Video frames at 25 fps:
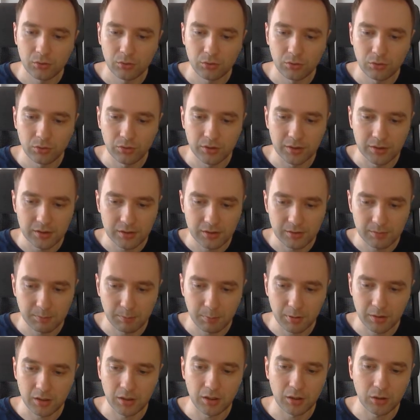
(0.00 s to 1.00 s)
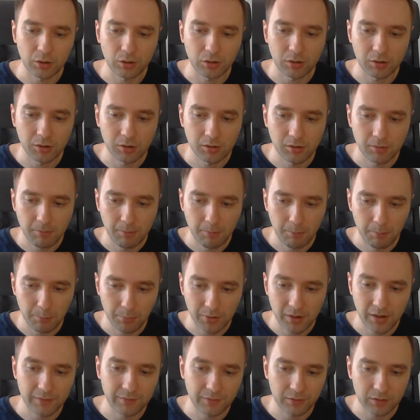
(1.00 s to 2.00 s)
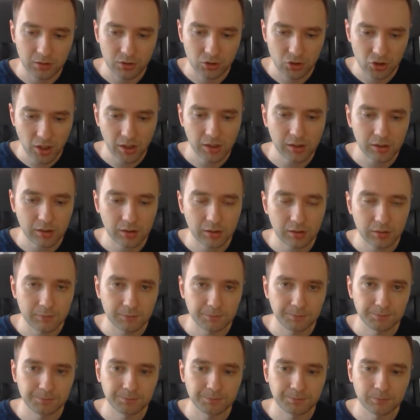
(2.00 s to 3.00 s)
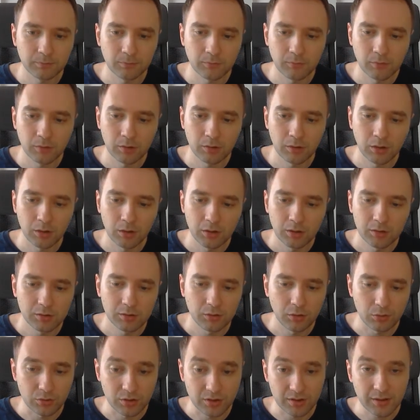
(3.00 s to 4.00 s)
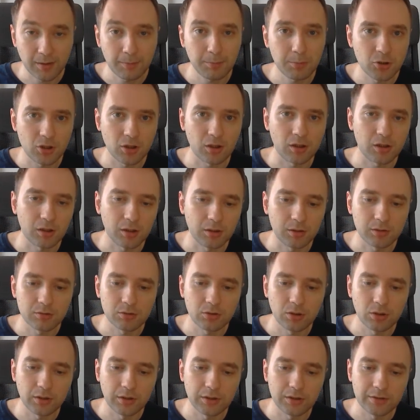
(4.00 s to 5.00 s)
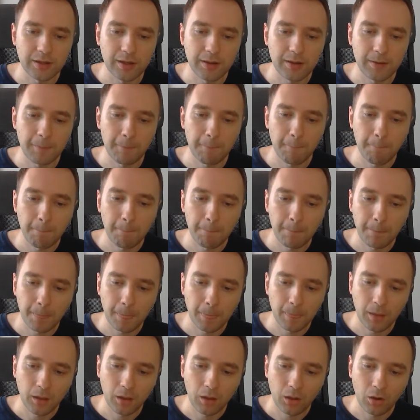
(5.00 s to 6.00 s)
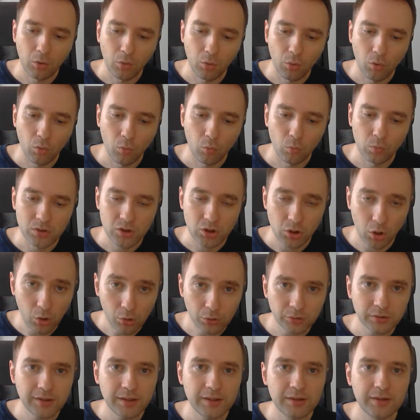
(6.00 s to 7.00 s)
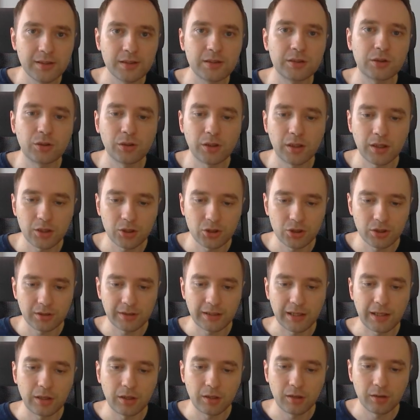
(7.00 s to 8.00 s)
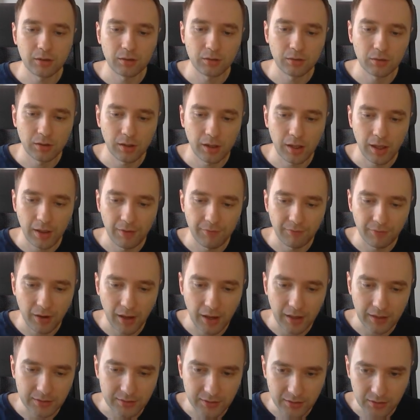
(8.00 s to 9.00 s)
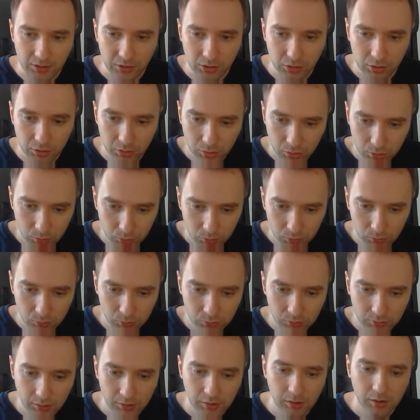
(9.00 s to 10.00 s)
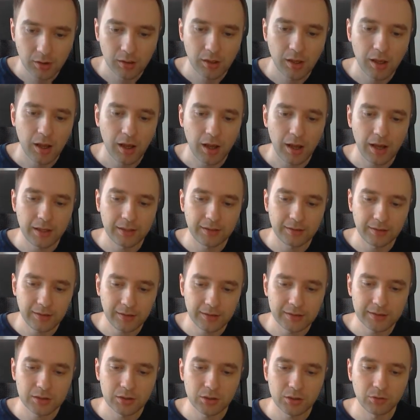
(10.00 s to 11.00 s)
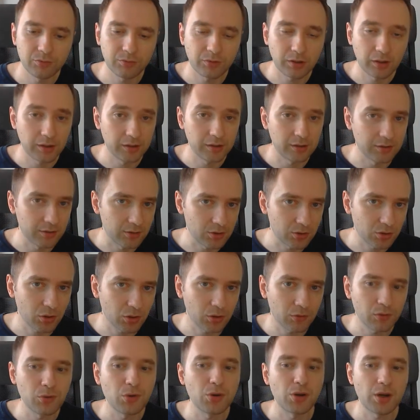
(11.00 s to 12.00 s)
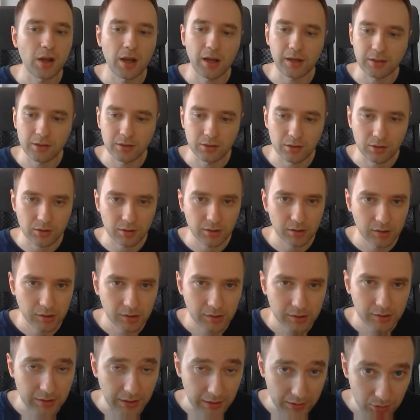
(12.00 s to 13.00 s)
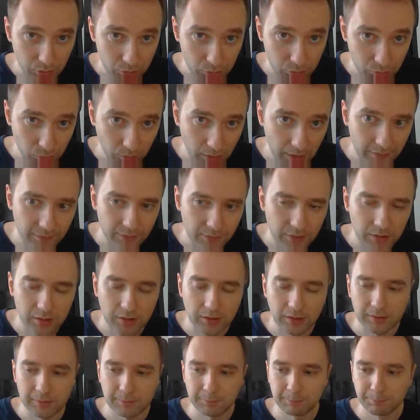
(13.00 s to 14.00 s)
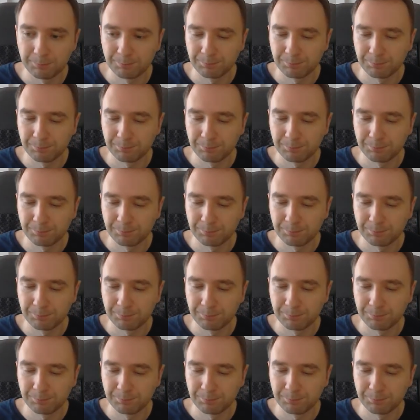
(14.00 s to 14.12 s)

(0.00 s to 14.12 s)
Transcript: to this particular private channel or sub channel, shall I say, which only this connection can have access to, unless you've created the server which has access to everything.